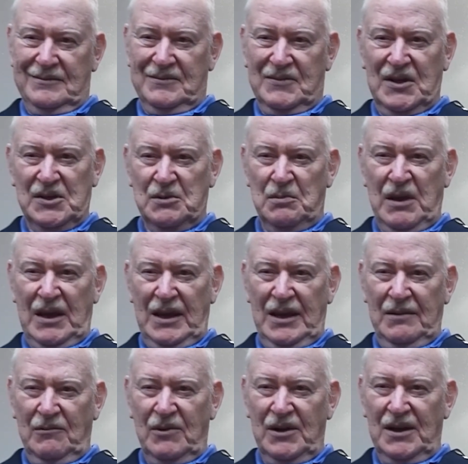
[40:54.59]
That's my
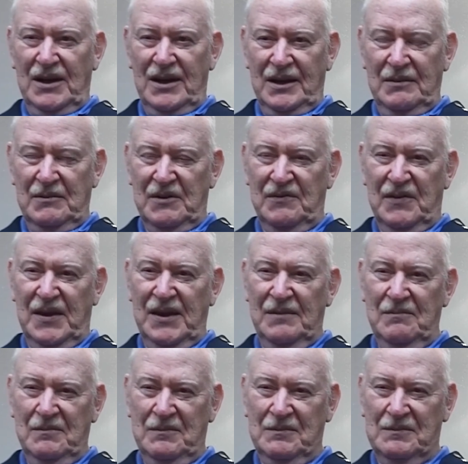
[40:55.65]
one claim to fame.